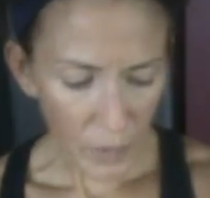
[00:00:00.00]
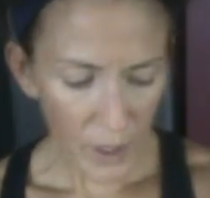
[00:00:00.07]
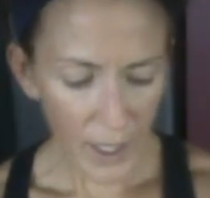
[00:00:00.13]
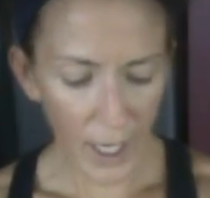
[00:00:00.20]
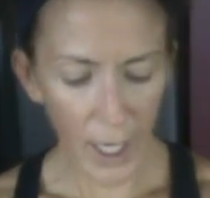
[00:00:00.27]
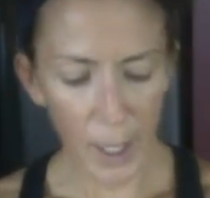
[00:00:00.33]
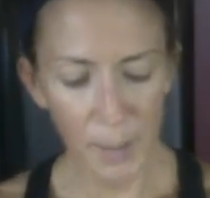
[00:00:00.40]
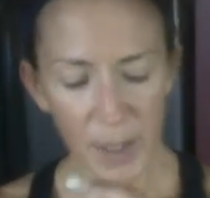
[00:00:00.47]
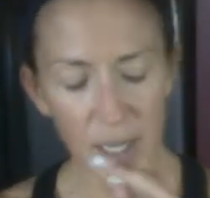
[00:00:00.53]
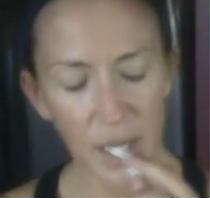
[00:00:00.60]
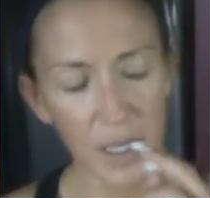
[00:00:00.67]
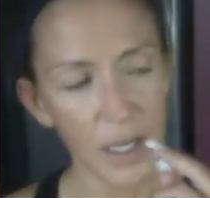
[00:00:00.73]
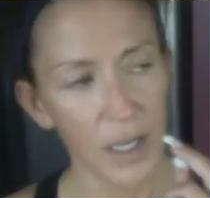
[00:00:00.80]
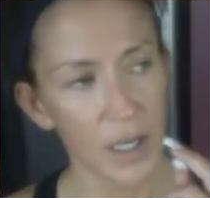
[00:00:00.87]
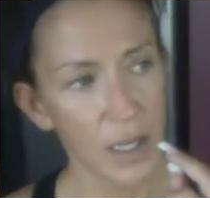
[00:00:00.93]
um,
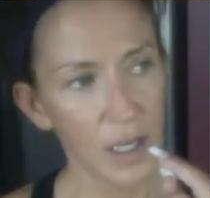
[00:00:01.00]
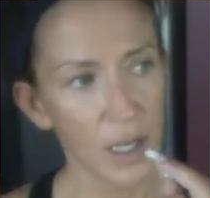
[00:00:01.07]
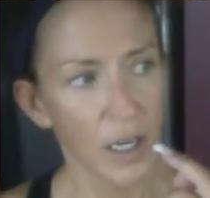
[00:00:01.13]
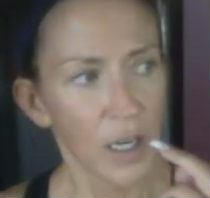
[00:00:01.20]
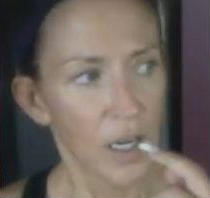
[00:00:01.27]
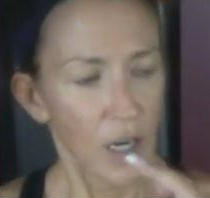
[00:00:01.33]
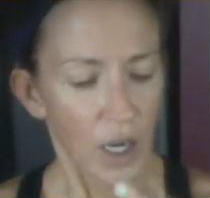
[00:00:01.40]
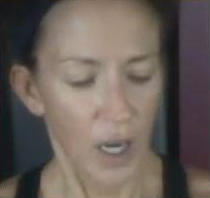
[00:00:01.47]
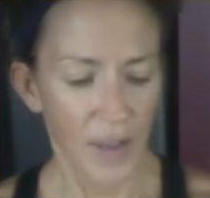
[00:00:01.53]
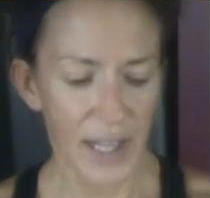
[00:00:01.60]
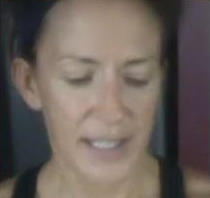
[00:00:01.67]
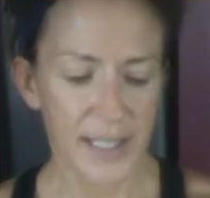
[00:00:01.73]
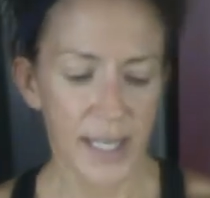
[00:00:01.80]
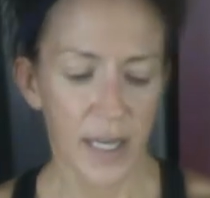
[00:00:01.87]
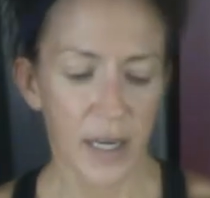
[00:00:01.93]
all
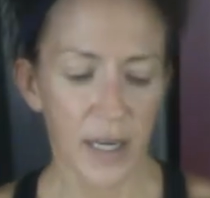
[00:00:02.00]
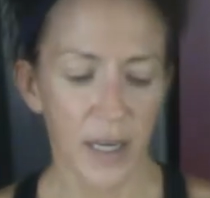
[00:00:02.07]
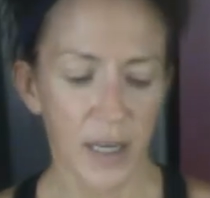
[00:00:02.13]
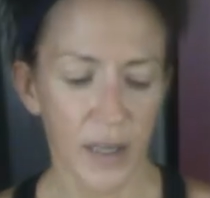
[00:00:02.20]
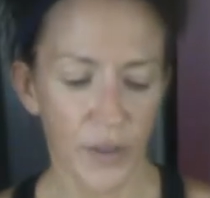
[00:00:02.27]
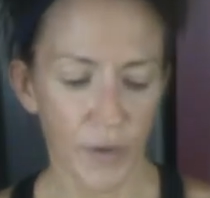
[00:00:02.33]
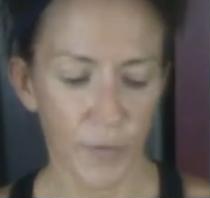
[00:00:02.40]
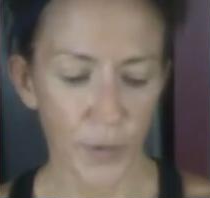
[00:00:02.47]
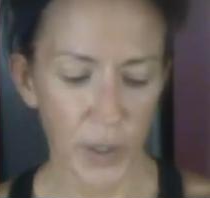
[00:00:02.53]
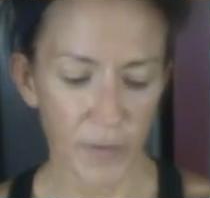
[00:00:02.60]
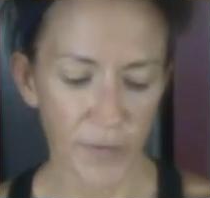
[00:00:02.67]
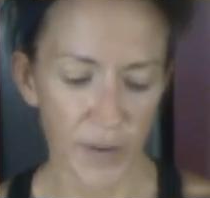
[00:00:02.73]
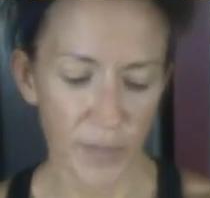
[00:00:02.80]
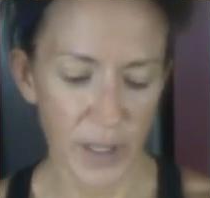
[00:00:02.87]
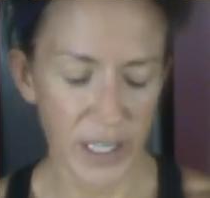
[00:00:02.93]
that said, the
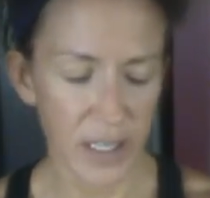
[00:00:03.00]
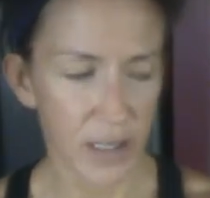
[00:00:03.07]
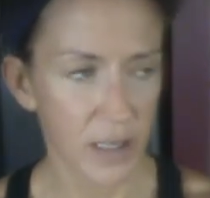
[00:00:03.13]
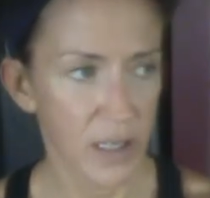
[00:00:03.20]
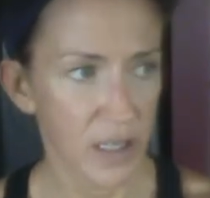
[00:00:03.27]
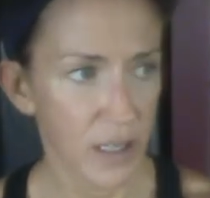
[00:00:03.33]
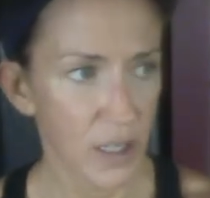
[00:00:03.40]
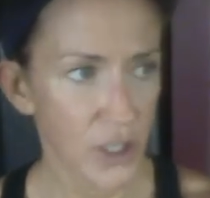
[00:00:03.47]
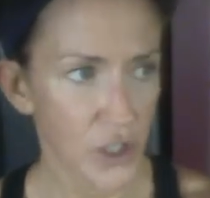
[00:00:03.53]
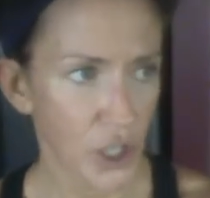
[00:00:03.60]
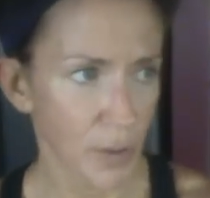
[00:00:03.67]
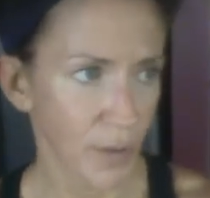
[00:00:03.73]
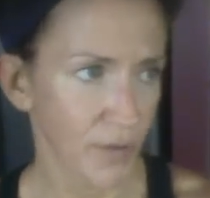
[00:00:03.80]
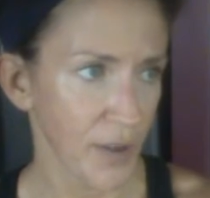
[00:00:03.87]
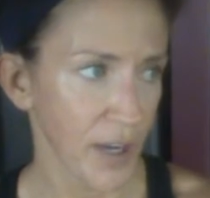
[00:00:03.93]
45 minute
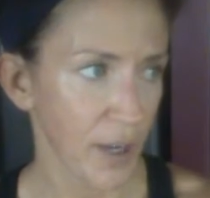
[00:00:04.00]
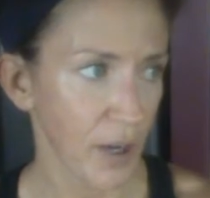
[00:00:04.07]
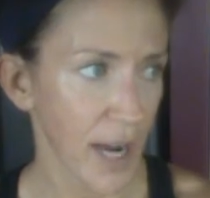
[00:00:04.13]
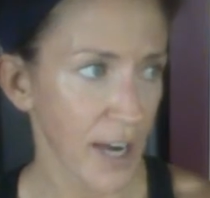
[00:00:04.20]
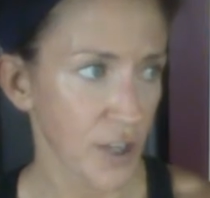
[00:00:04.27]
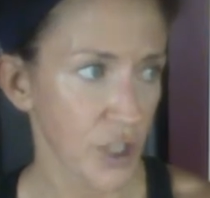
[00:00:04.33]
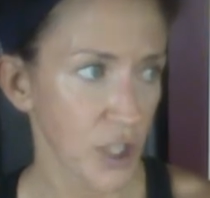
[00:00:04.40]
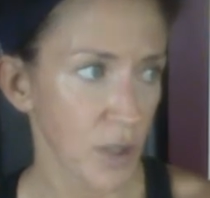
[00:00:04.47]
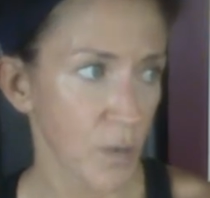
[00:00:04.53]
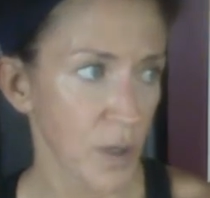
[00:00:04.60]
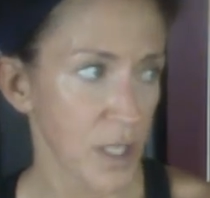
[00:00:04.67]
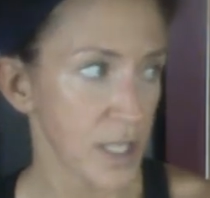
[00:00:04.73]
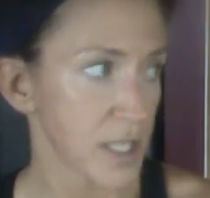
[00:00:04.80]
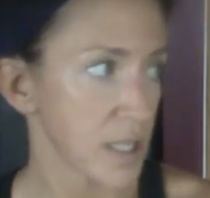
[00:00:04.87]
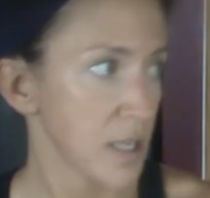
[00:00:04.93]
Turbo Fire actually
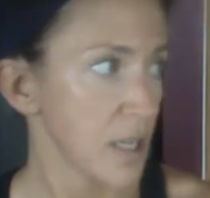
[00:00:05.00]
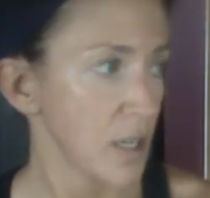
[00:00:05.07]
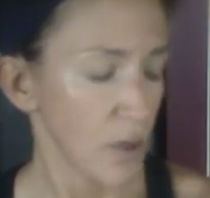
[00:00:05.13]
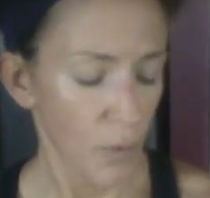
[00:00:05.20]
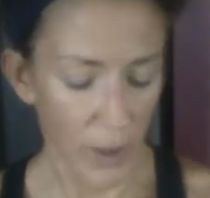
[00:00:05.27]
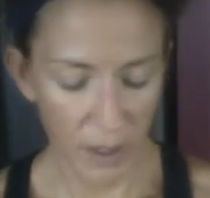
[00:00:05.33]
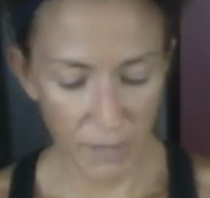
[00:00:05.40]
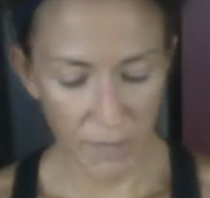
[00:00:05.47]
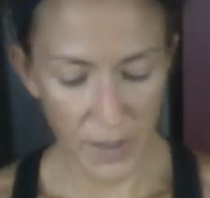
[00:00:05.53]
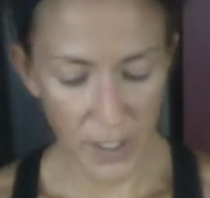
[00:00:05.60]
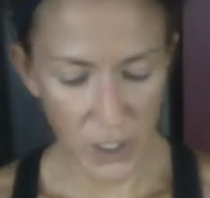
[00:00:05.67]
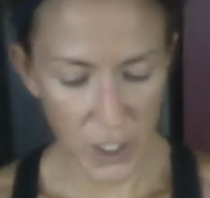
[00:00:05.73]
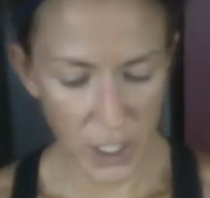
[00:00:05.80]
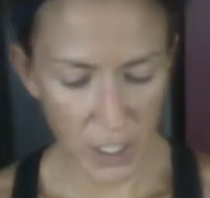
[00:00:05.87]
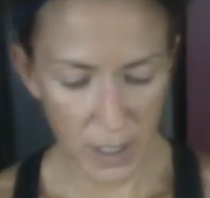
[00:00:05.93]
was, when I
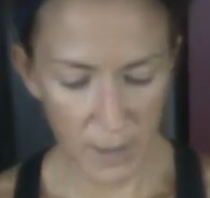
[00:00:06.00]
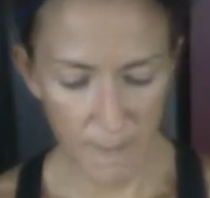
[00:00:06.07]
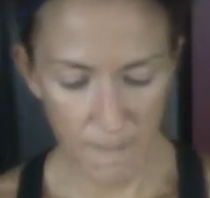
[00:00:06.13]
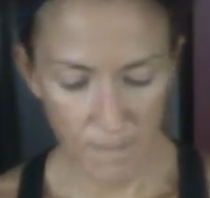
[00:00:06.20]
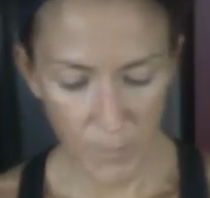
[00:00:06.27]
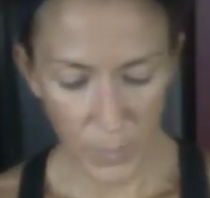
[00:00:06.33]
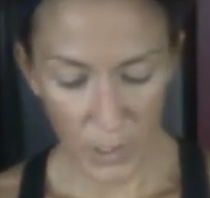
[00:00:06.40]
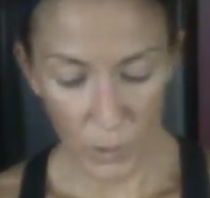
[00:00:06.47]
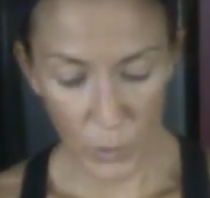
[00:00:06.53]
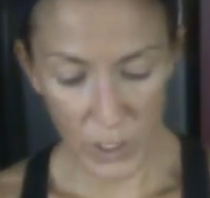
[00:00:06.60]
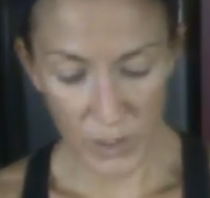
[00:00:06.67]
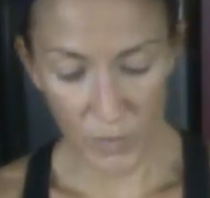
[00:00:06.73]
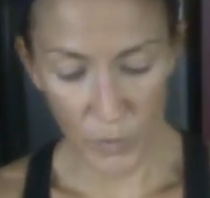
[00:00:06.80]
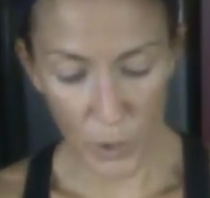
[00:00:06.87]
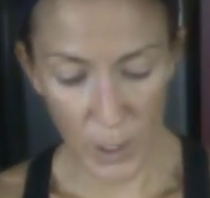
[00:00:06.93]
finished it,
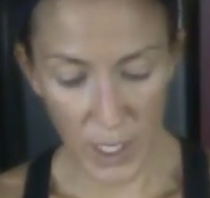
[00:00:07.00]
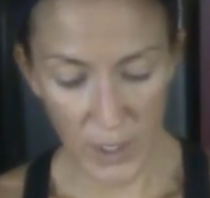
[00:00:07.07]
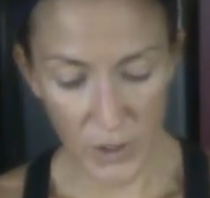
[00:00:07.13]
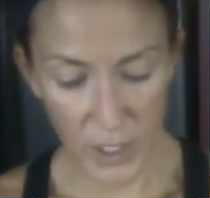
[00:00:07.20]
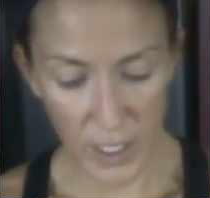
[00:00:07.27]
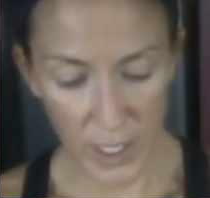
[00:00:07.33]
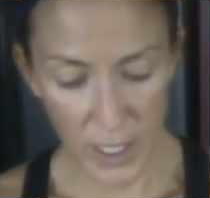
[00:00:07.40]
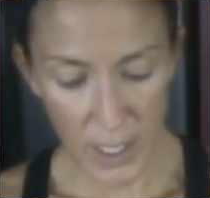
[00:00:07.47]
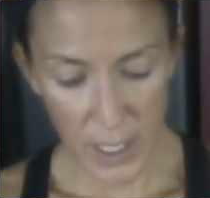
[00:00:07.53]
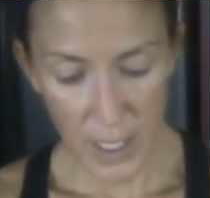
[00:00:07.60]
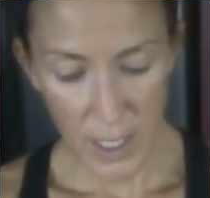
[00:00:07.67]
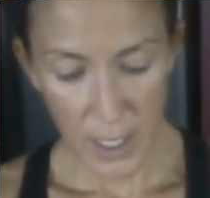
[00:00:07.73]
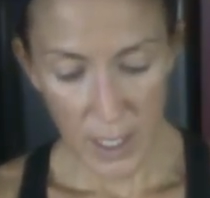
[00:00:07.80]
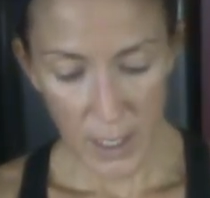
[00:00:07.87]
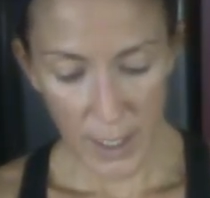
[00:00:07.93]
was 400
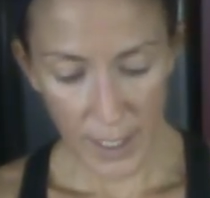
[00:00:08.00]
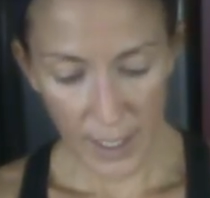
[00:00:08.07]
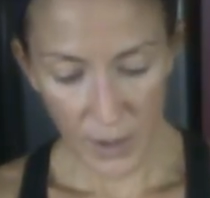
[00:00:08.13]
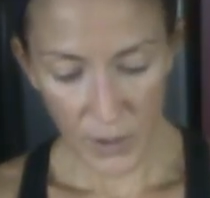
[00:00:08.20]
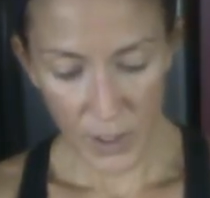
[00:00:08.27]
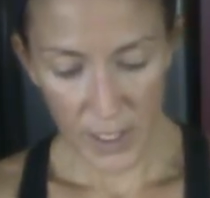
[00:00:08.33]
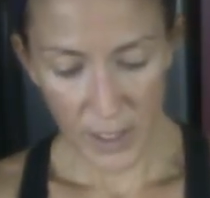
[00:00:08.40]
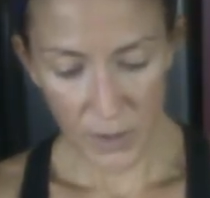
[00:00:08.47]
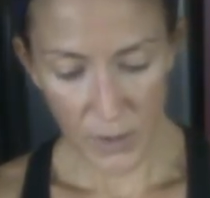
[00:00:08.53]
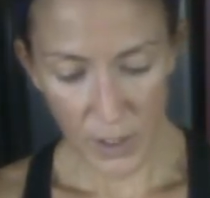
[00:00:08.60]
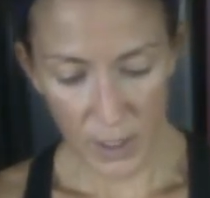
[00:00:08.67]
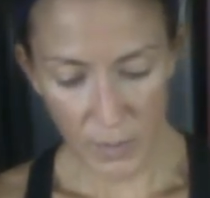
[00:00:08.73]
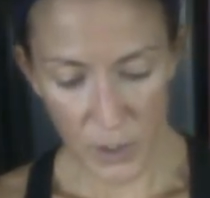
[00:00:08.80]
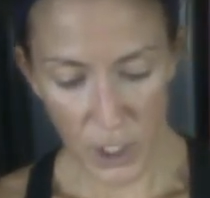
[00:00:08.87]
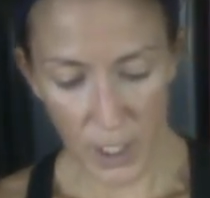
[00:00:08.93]
calories. Hold
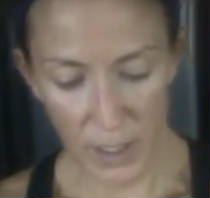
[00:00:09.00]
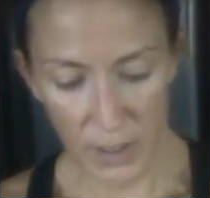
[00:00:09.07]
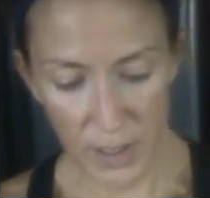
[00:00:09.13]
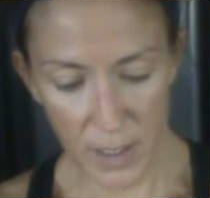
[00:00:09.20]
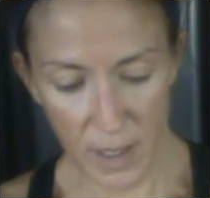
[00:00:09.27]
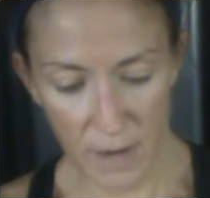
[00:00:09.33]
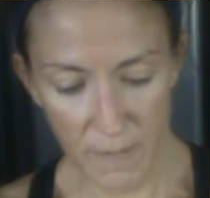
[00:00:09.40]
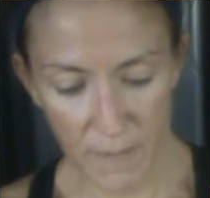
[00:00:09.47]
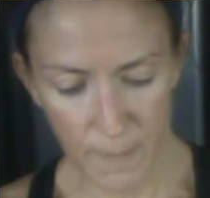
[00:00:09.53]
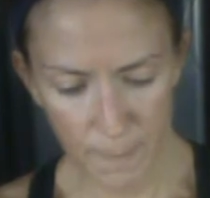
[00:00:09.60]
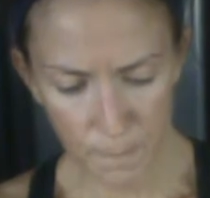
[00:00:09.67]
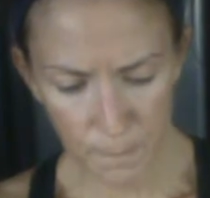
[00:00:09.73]
on, I'm shutting this off.